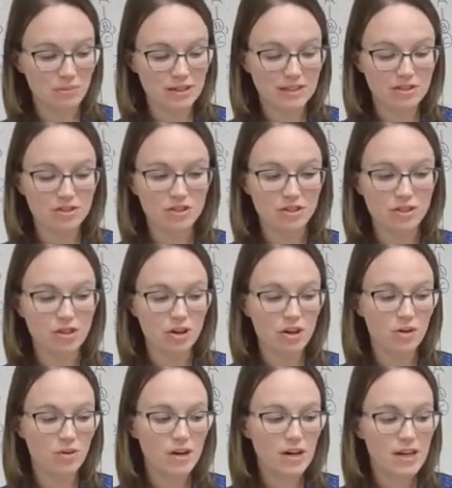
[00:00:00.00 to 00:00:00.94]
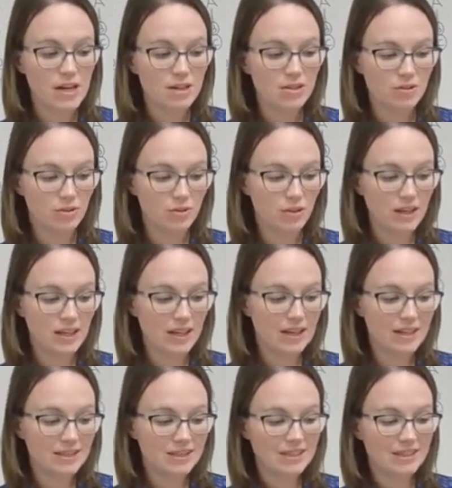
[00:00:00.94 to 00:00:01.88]
It means to go to
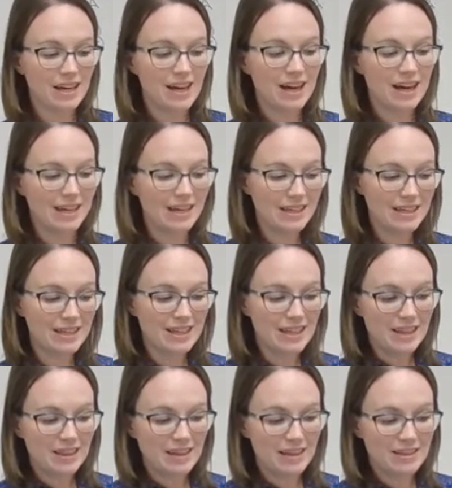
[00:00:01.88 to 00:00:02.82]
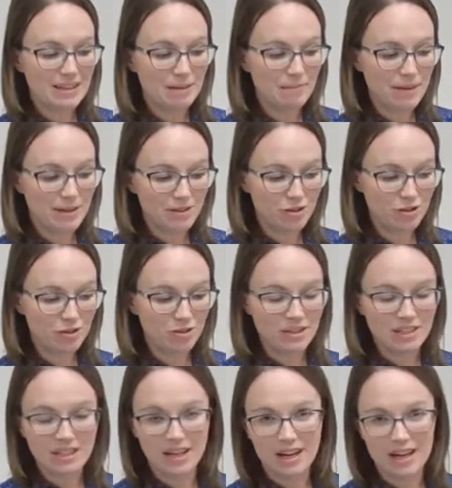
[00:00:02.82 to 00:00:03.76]
the sign that's at
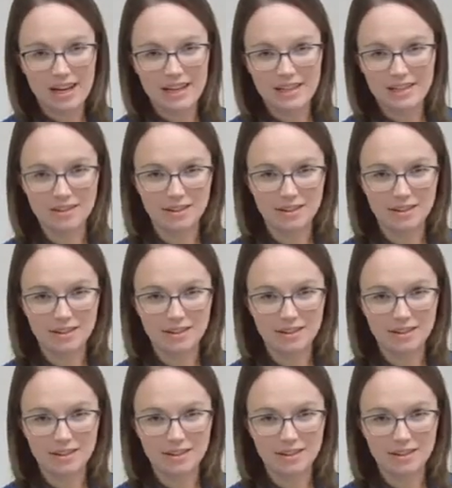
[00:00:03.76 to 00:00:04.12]
measure 9.